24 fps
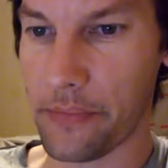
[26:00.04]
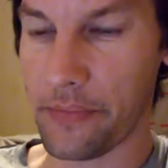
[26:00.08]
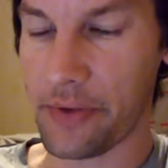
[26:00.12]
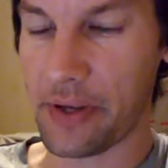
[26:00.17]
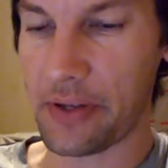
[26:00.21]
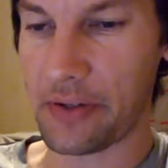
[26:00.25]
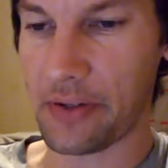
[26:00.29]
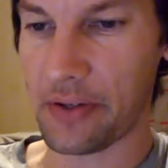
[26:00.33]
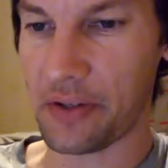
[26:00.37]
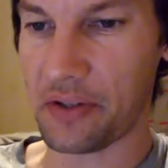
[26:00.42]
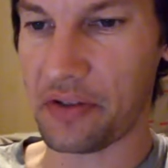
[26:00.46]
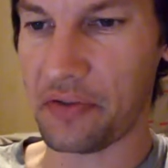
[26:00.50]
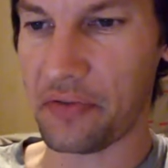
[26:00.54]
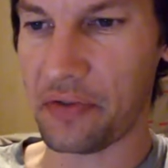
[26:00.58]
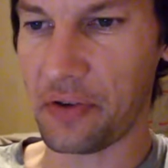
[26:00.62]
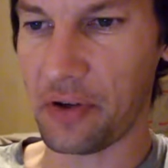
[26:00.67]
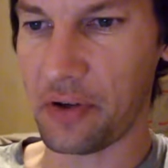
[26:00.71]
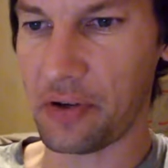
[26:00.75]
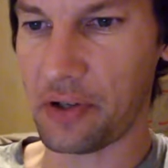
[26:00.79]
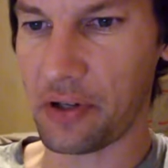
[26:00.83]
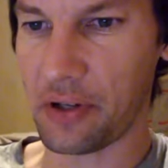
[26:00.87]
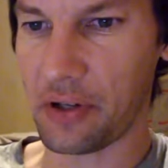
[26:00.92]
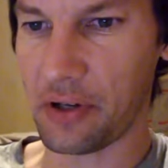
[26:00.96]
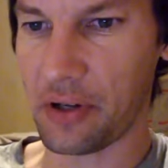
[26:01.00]
Is this the
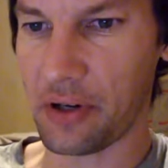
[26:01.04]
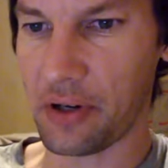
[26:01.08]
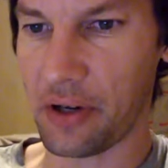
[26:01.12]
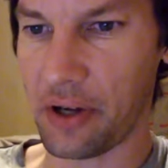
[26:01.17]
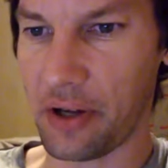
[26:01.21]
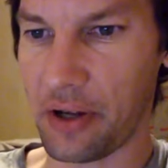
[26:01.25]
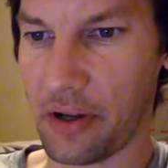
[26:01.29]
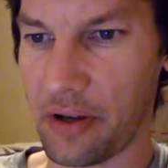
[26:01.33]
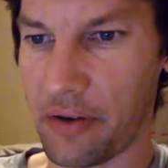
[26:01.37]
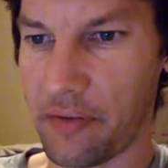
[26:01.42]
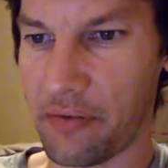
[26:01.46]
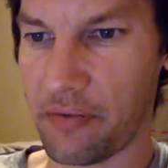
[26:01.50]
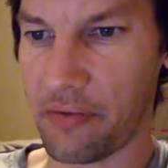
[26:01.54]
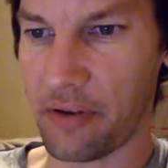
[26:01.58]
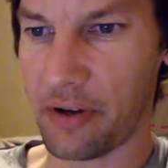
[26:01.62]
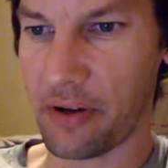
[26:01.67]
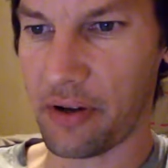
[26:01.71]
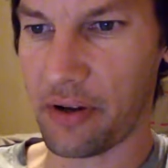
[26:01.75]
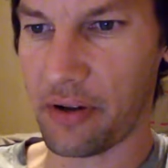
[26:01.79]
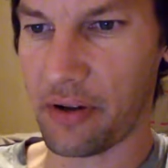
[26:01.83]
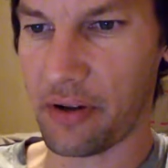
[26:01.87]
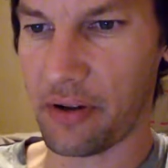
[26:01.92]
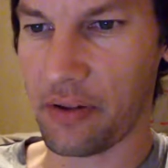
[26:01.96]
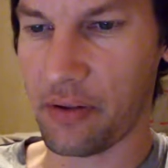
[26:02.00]
future of
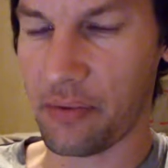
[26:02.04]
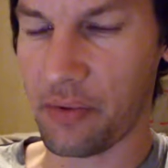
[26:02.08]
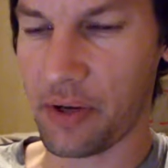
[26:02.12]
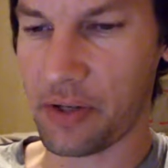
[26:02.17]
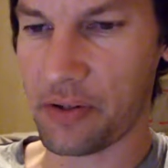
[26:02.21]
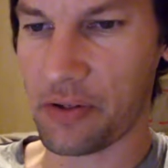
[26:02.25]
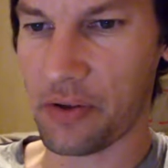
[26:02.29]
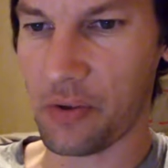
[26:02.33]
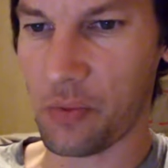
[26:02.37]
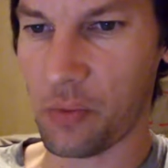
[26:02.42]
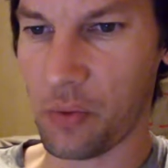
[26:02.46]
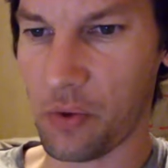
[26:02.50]
the rest of the